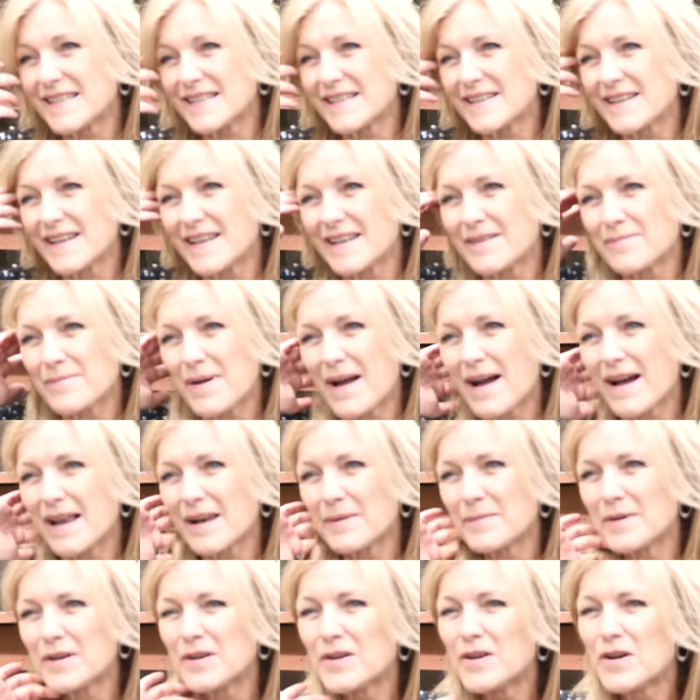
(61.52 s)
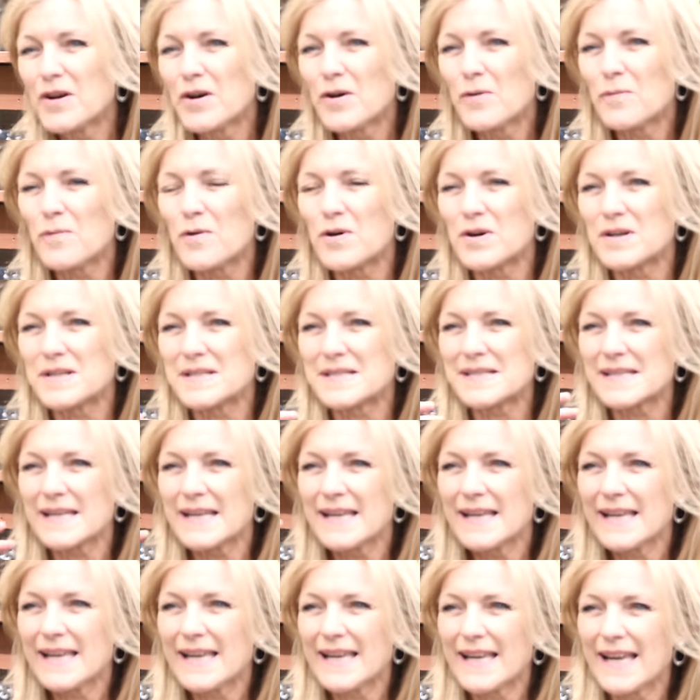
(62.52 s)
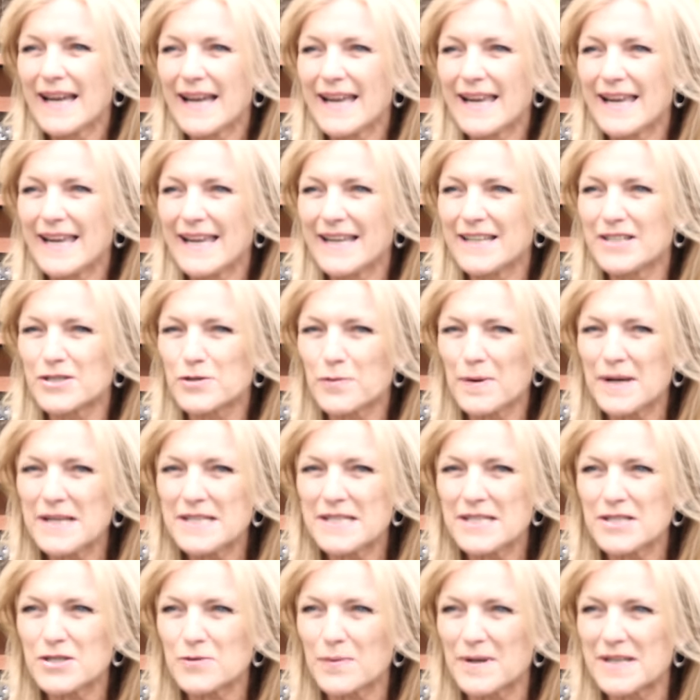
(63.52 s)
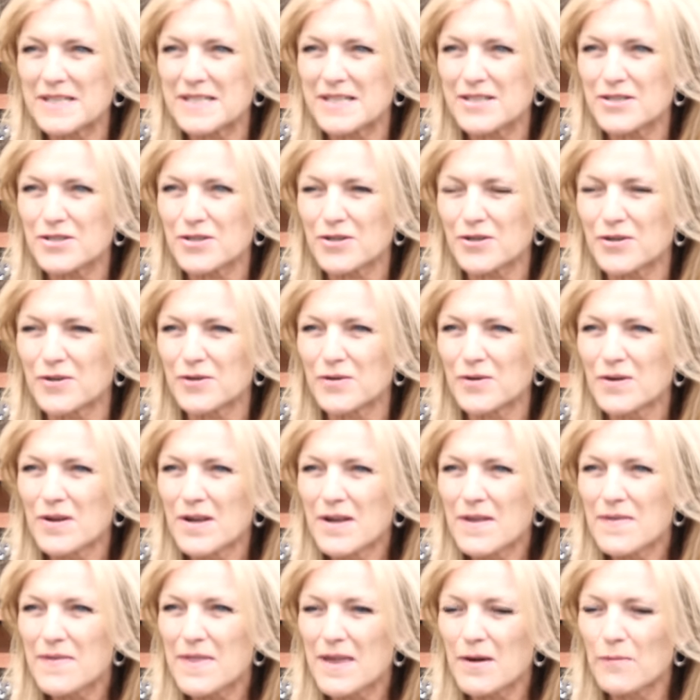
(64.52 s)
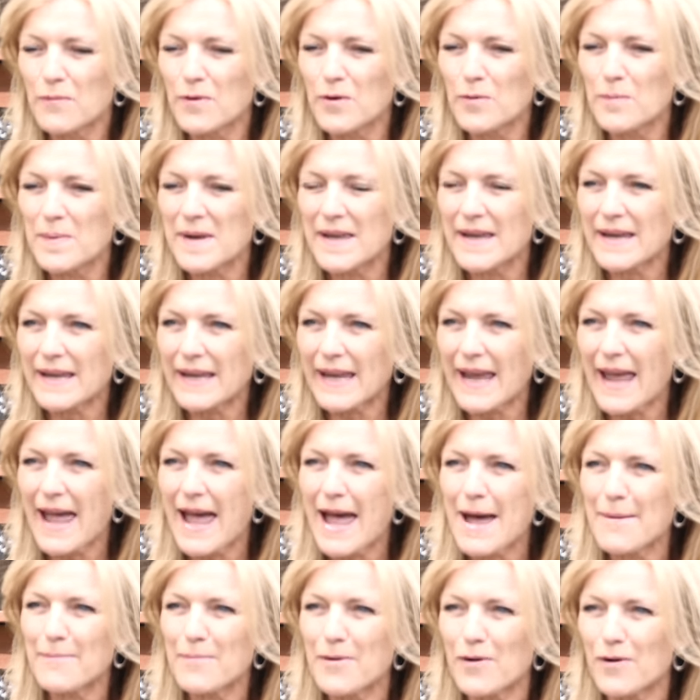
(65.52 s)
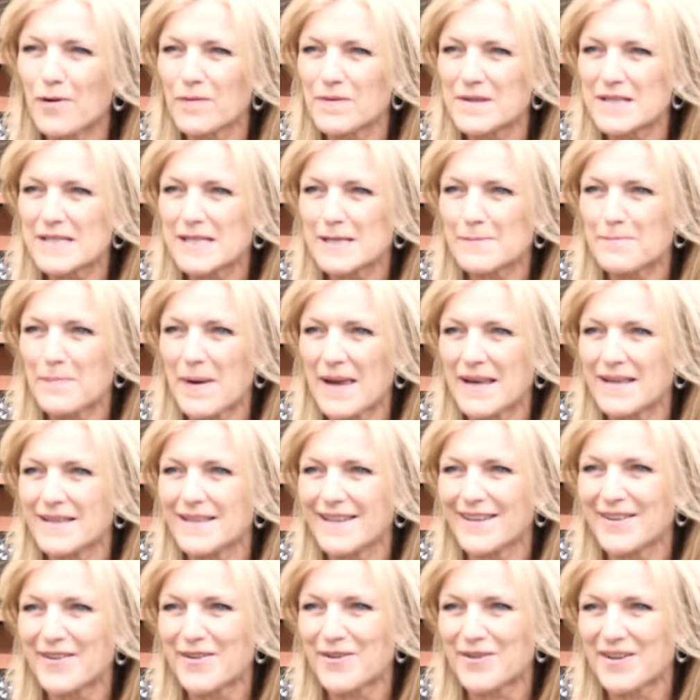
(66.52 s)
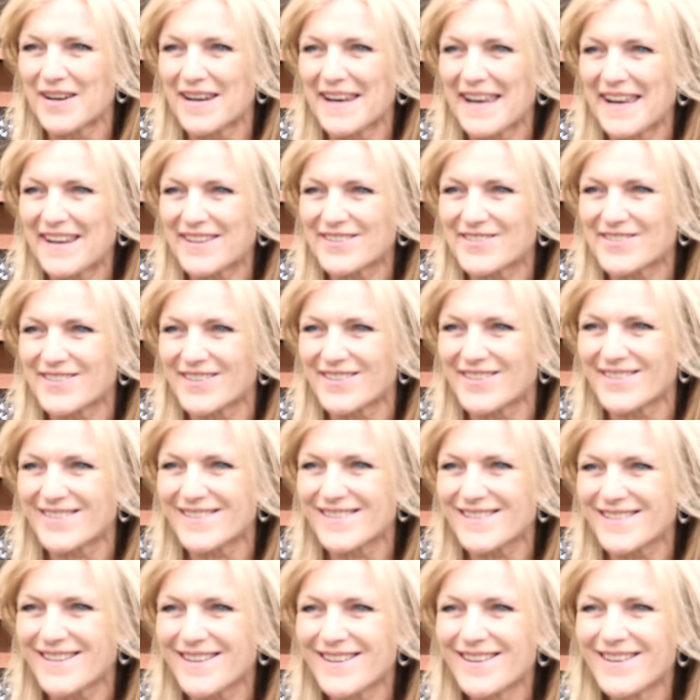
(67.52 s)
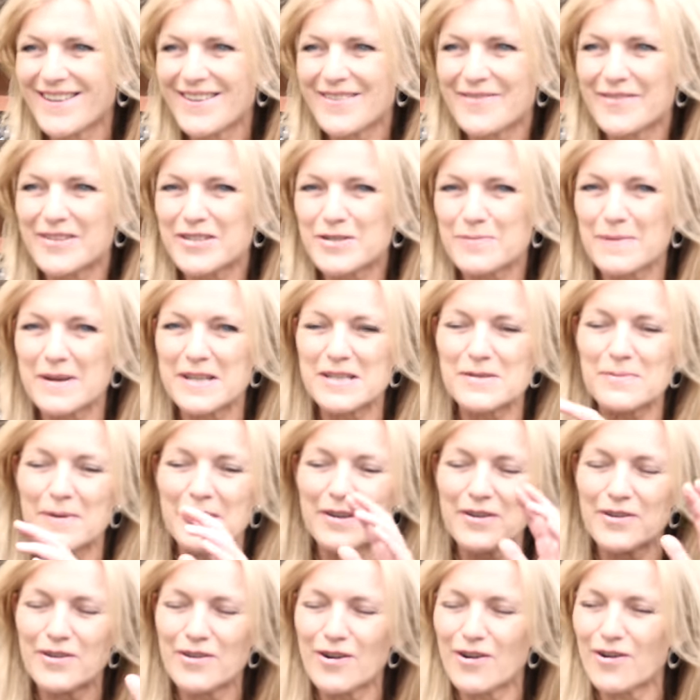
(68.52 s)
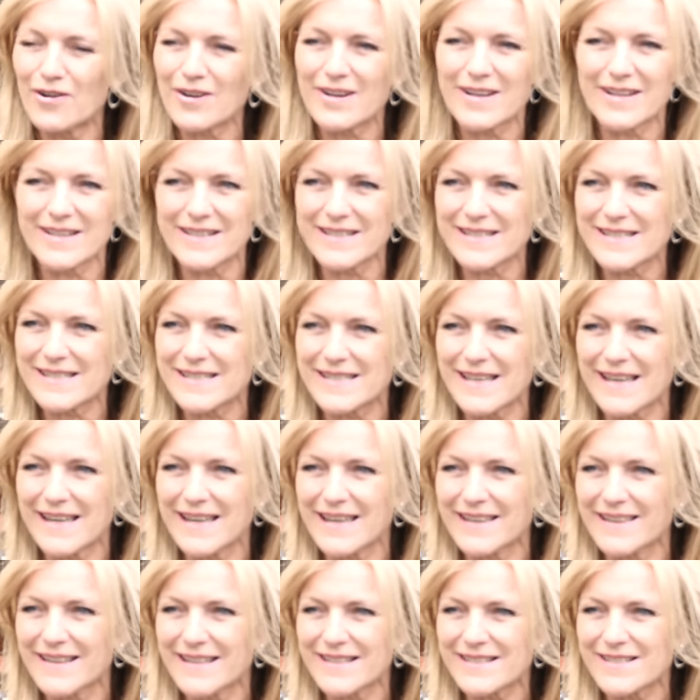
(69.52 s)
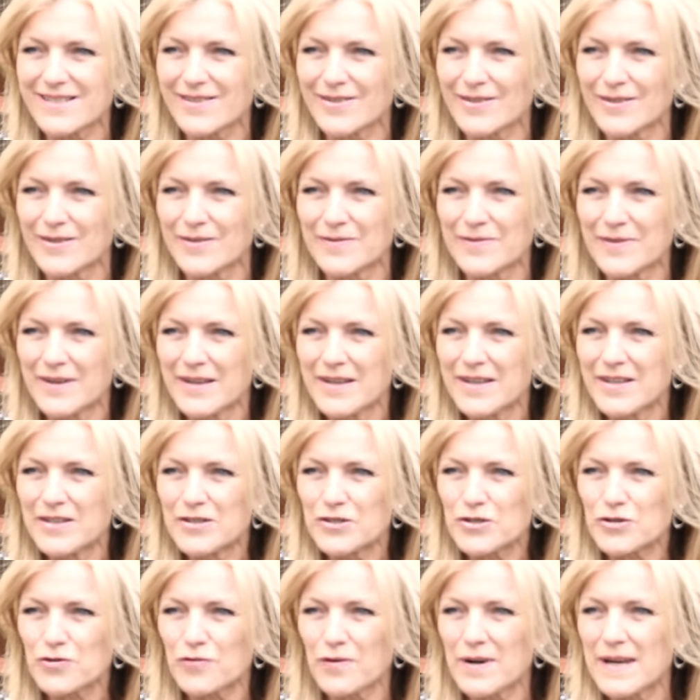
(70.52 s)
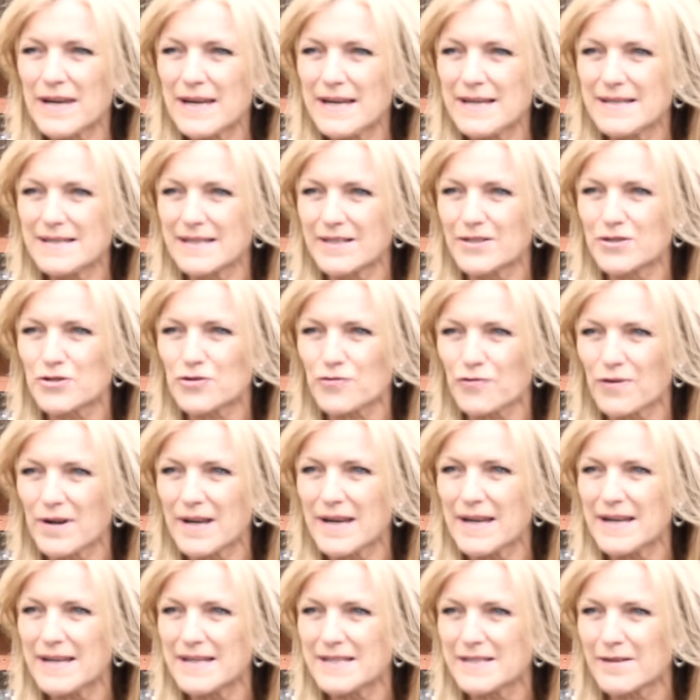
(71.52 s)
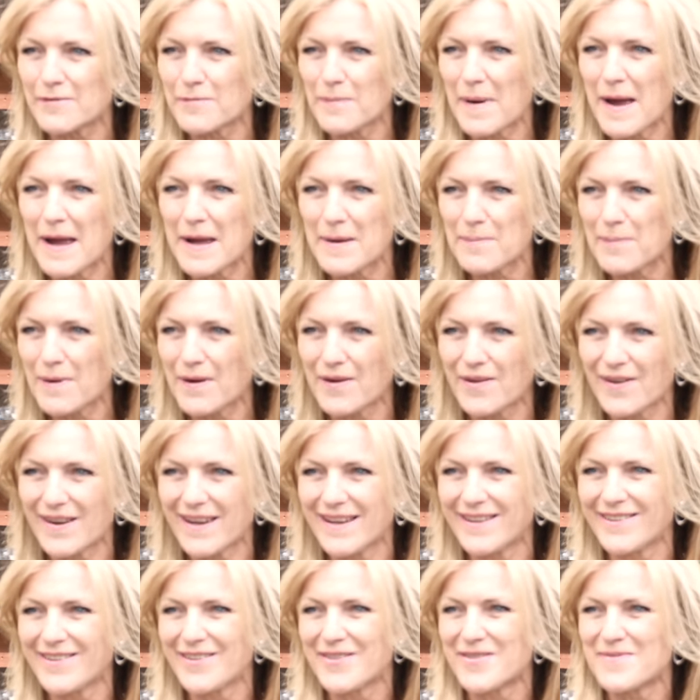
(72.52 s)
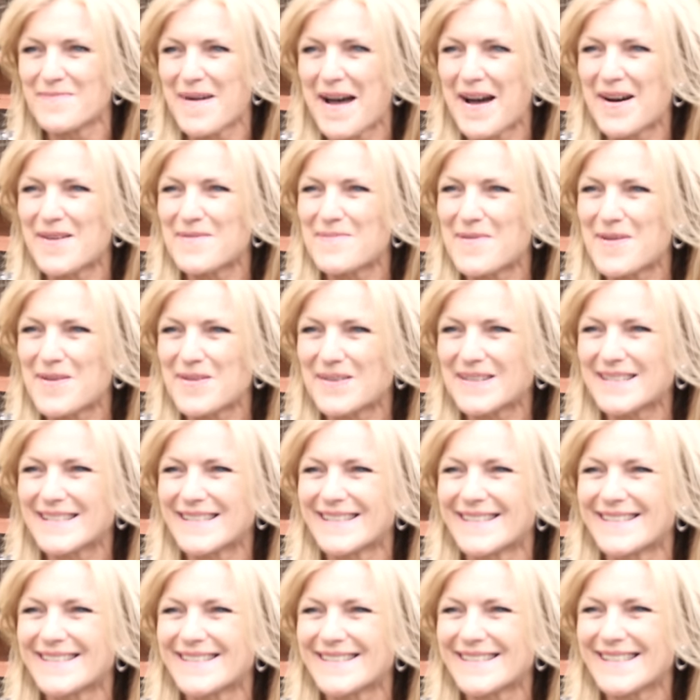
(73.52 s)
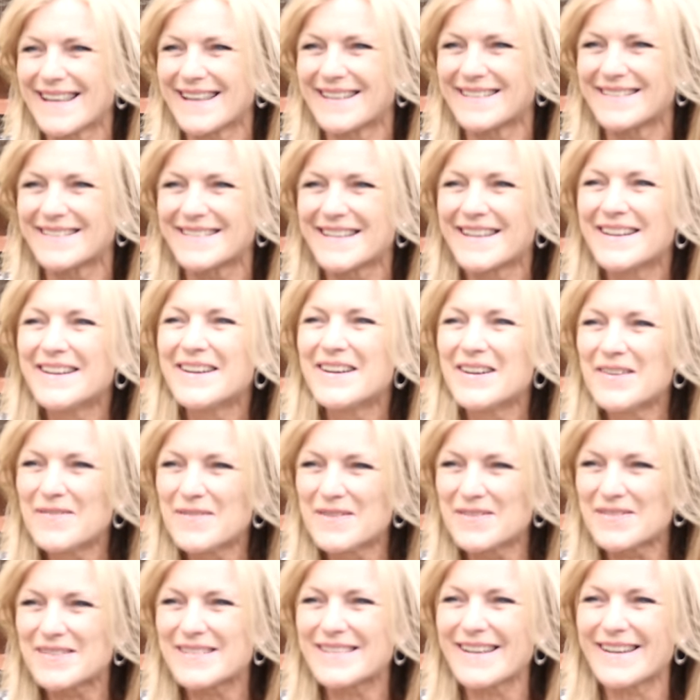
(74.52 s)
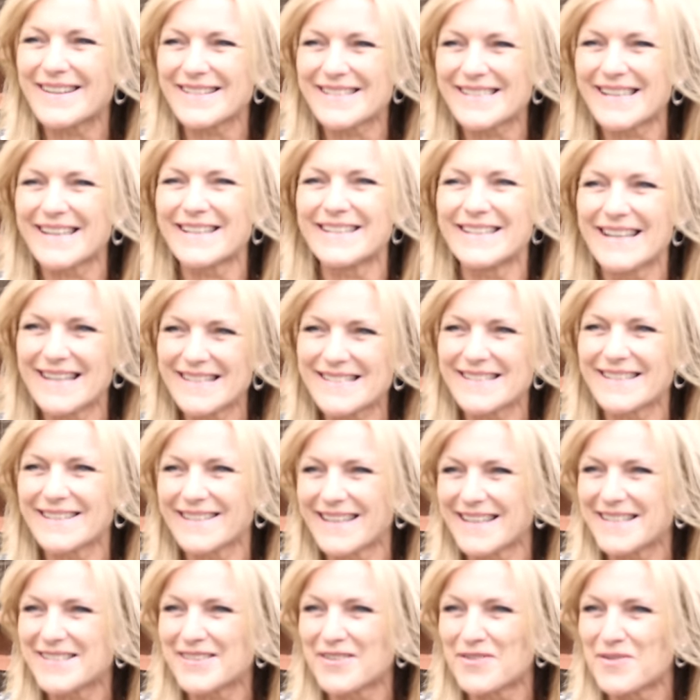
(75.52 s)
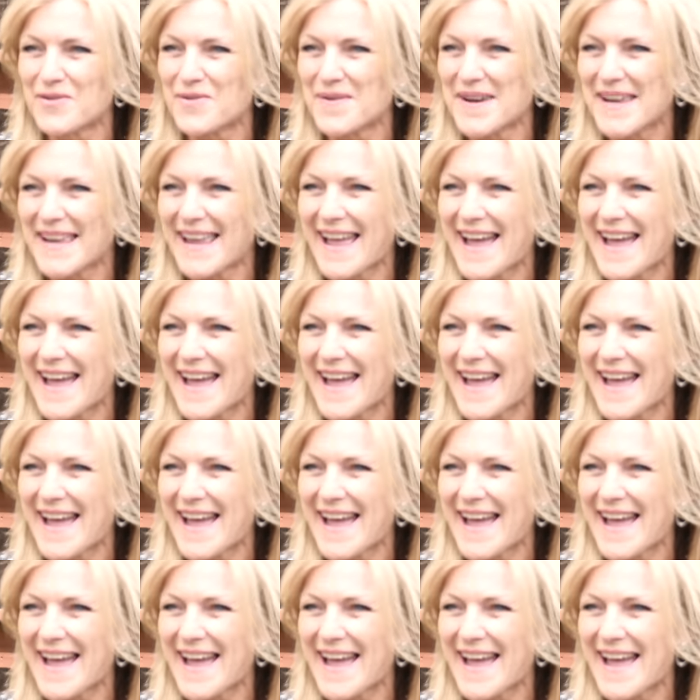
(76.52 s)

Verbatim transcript: in, in Parliament was in 2022 there will be a cap on the spending on elections, which means we're not going to see that sort of trees and trees of paper in your mailboxes and we'll start seeing less and less annoying